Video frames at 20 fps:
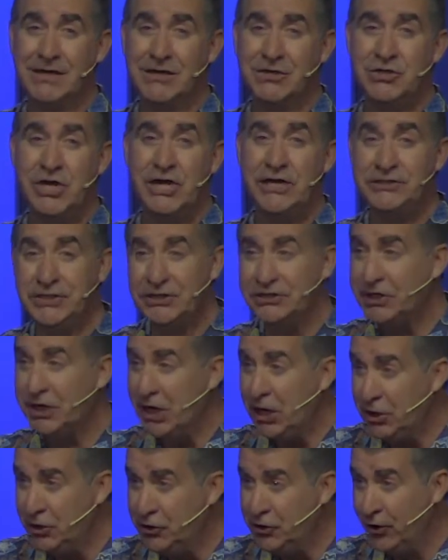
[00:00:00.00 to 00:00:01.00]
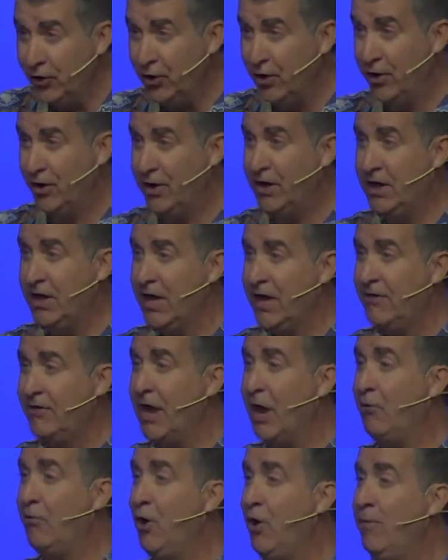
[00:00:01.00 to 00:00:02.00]
Jesus endured
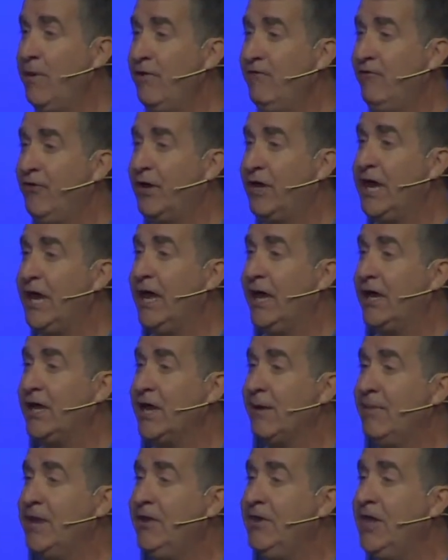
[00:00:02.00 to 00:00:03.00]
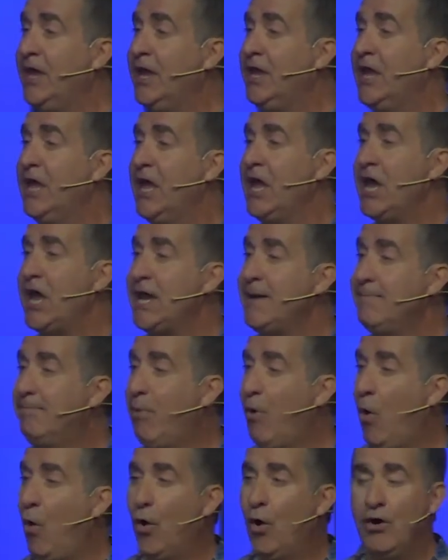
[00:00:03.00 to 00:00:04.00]
that Roman flagellum and then he
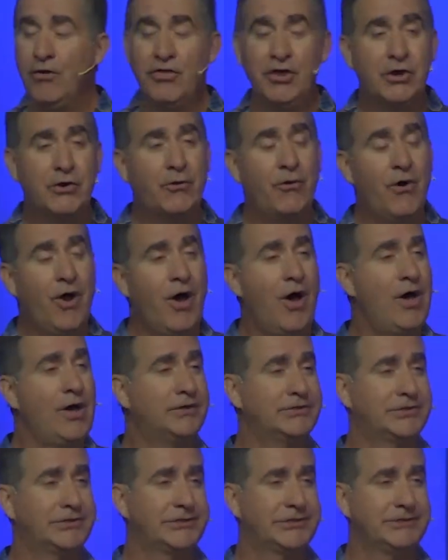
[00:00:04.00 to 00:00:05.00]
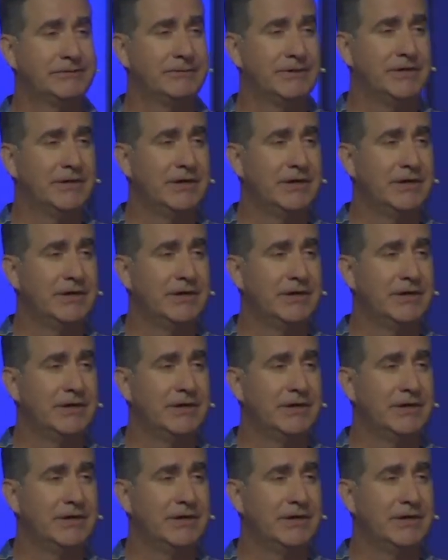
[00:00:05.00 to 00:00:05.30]
bore the cross.